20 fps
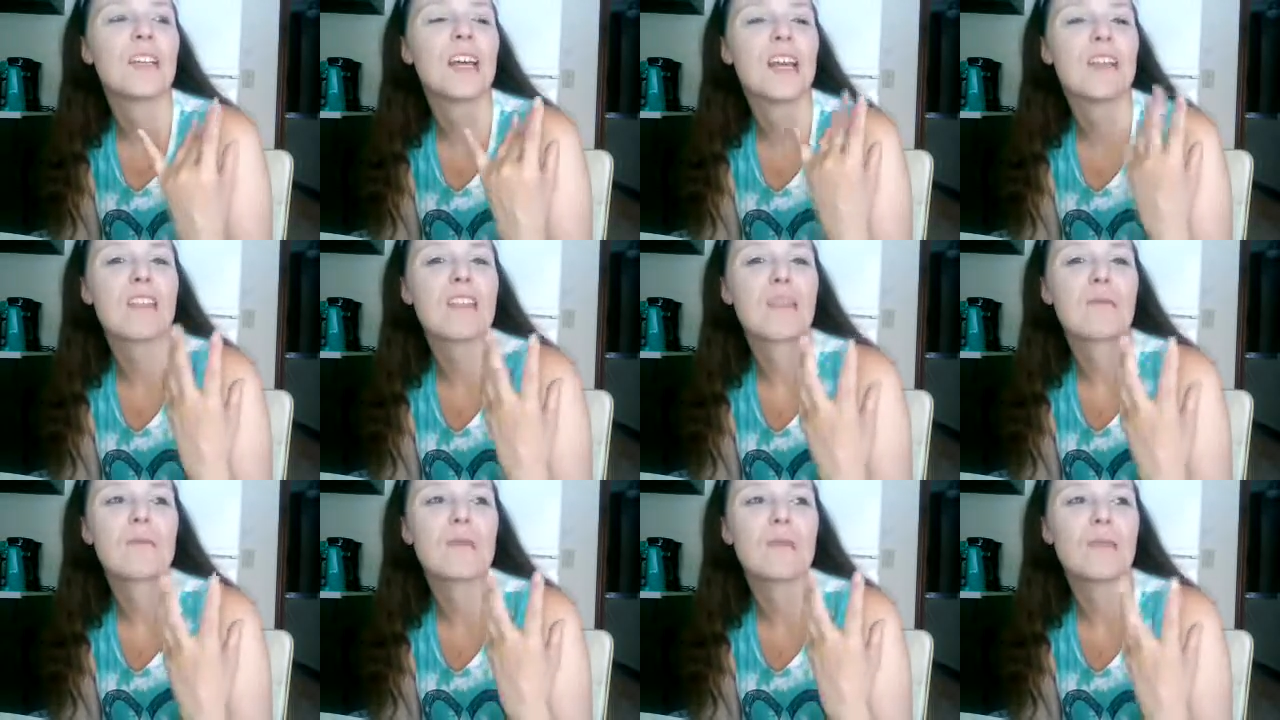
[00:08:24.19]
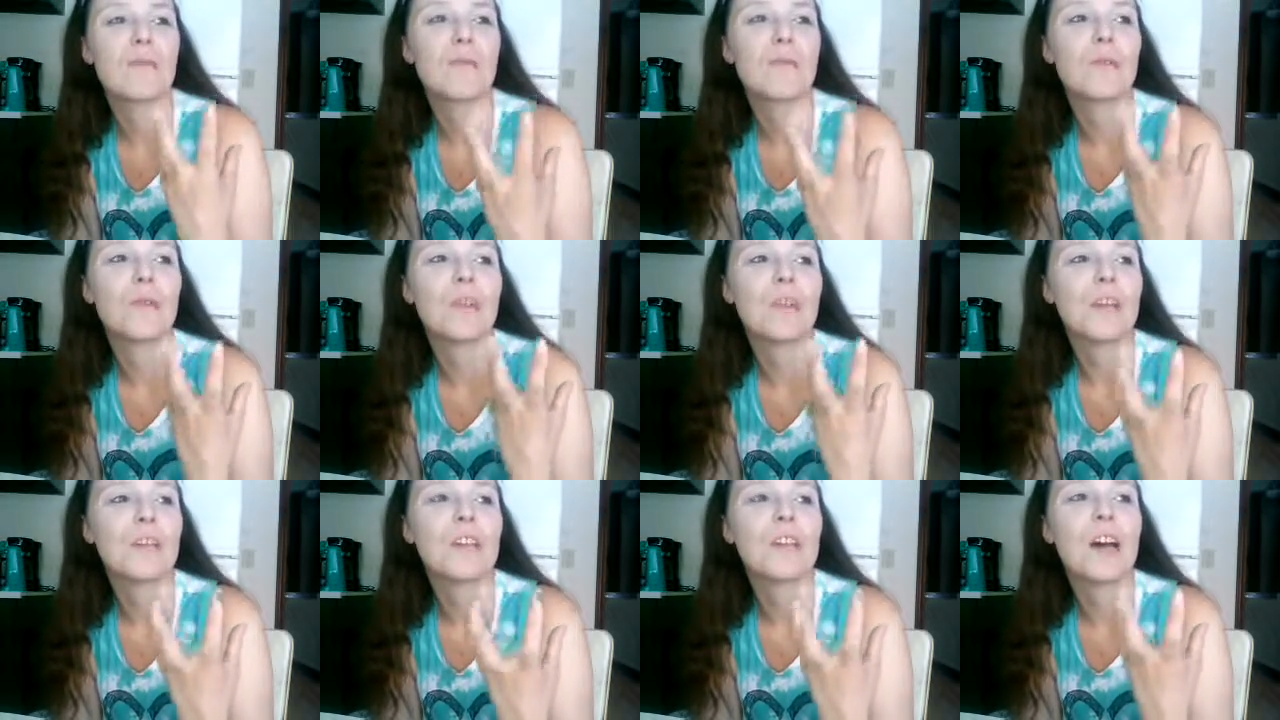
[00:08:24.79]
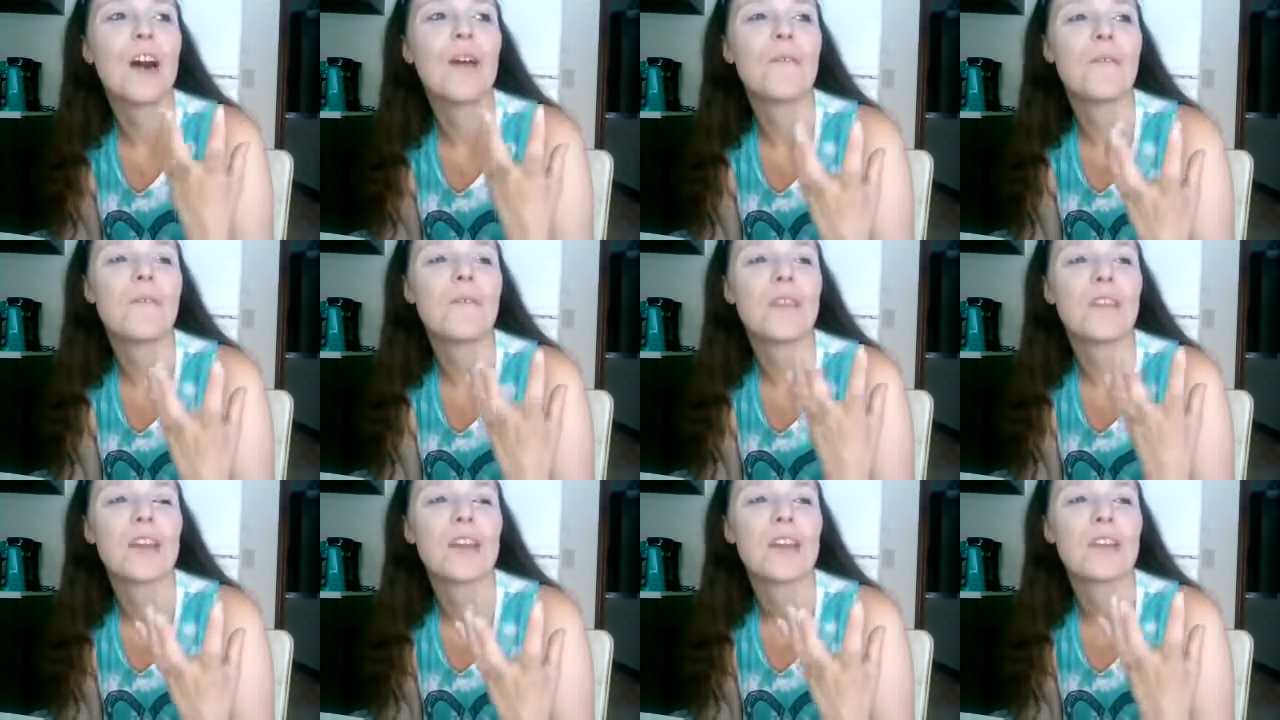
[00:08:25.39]
That's been a really tough
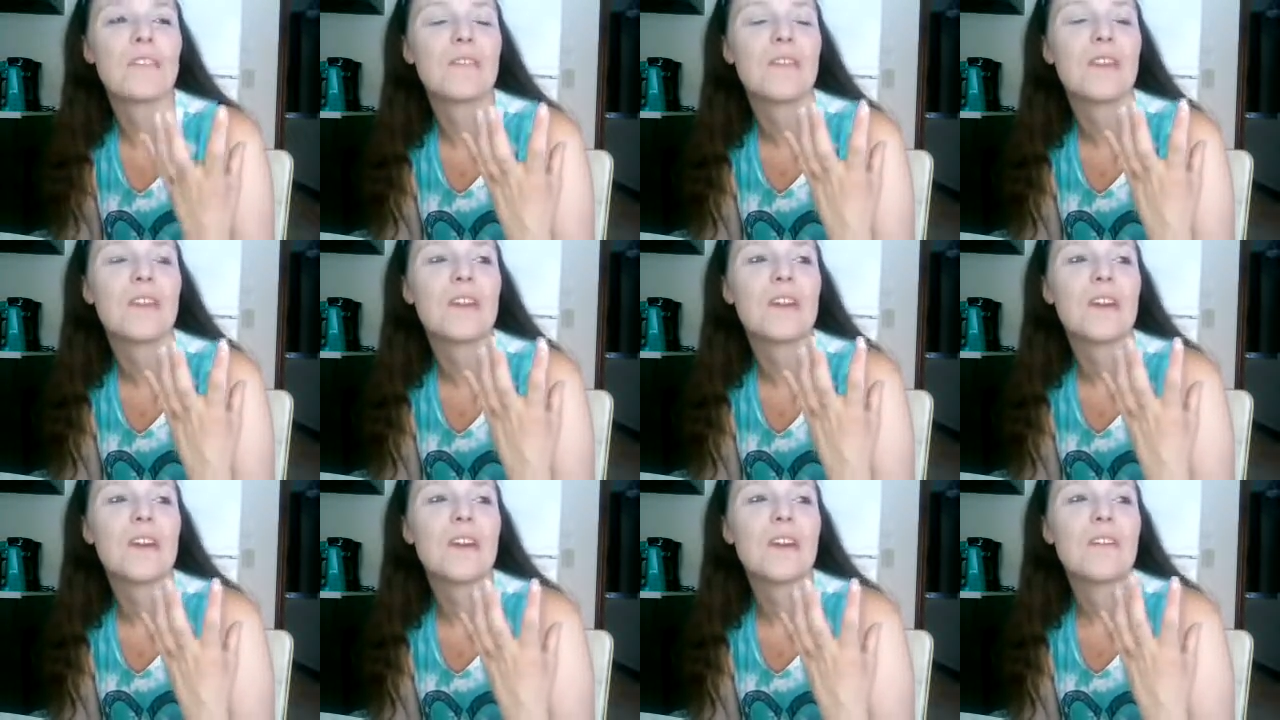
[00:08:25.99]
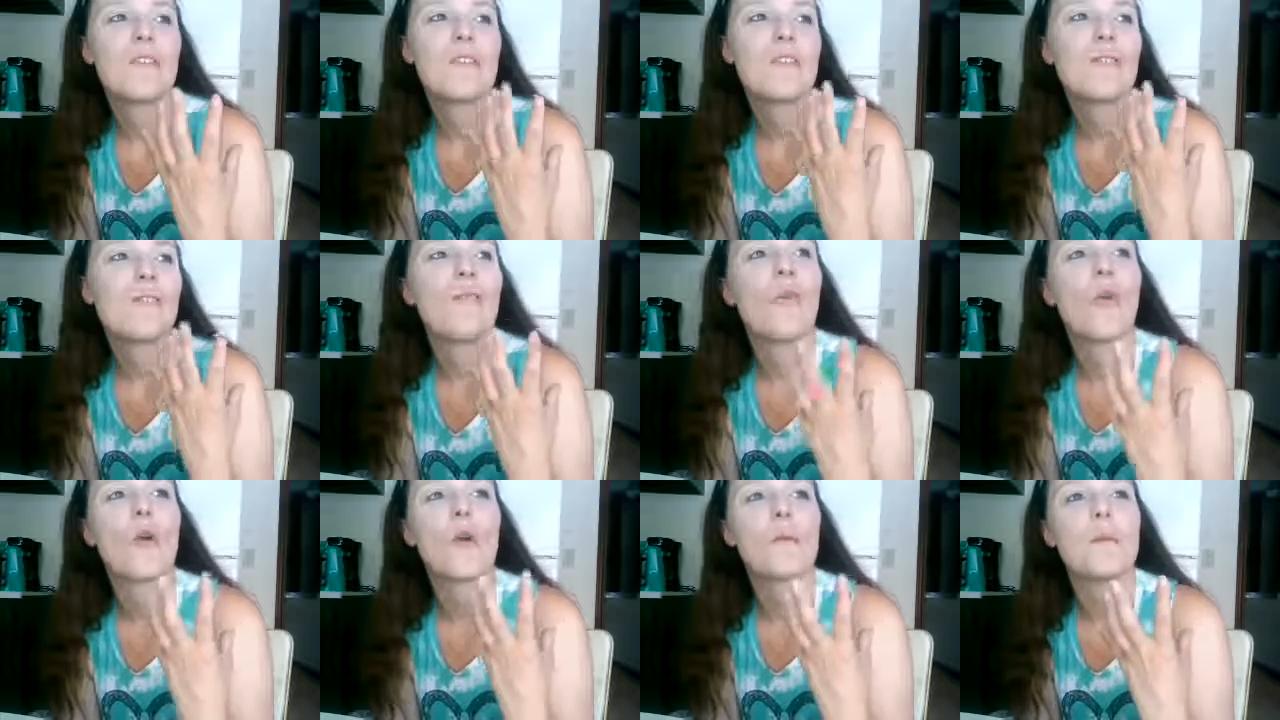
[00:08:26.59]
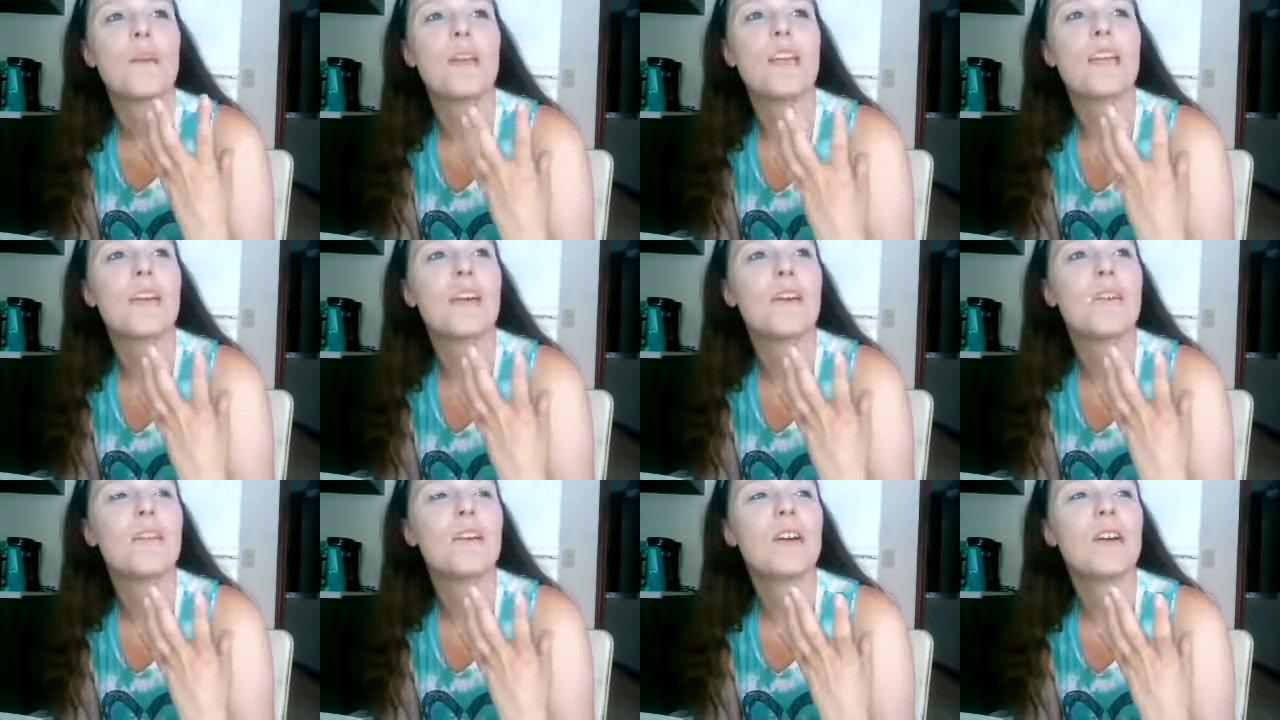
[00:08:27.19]
thing for me to
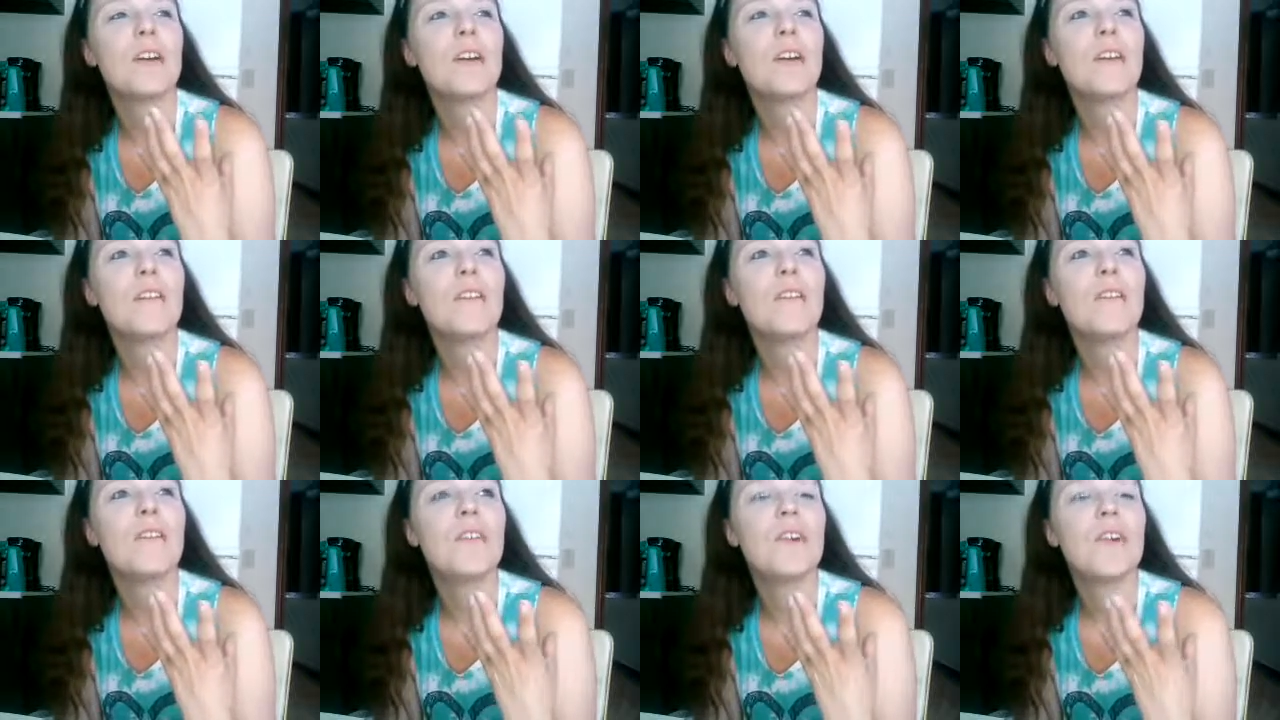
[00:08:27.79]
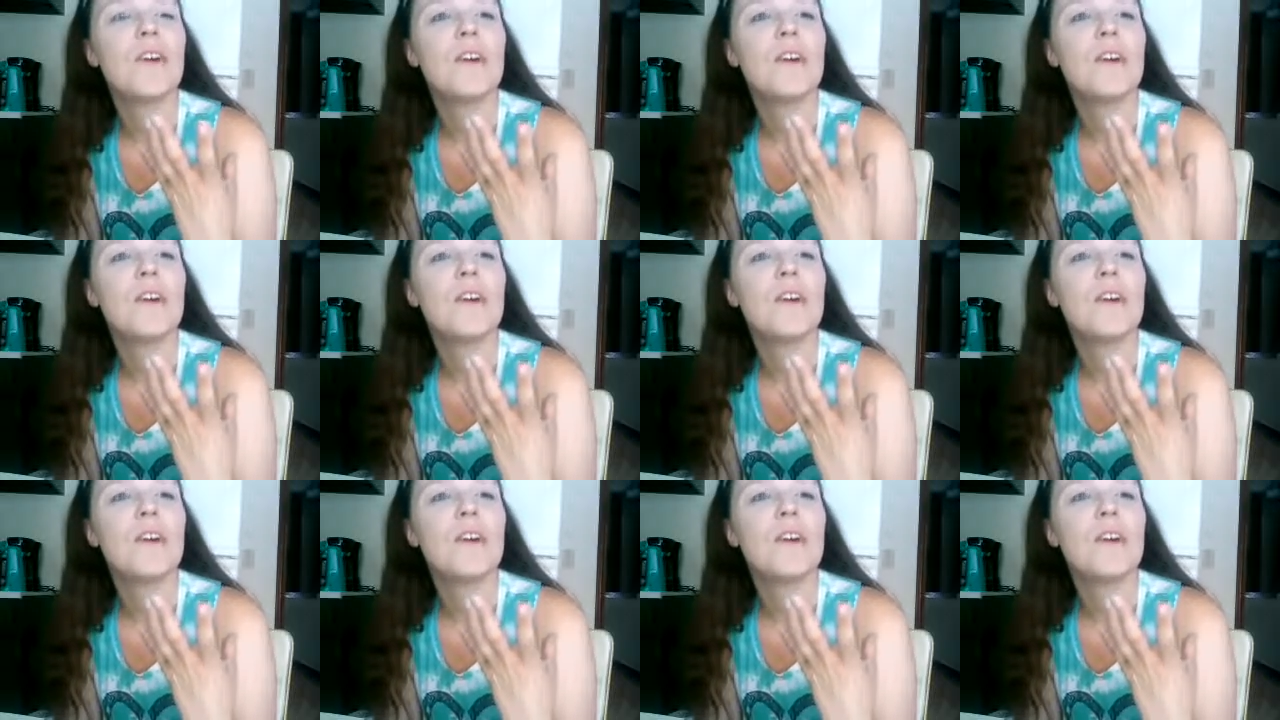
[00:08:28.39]
get rid of,